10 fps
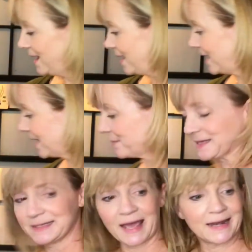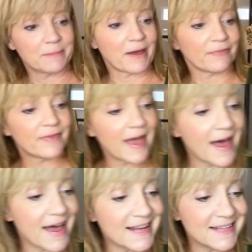and I'm excited about
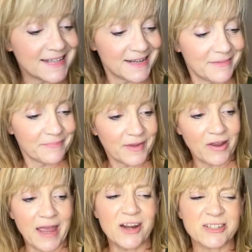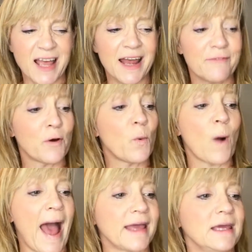that. Okay, here's kind of a
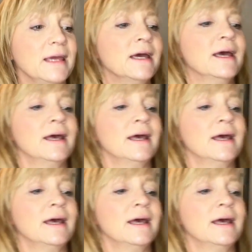wacky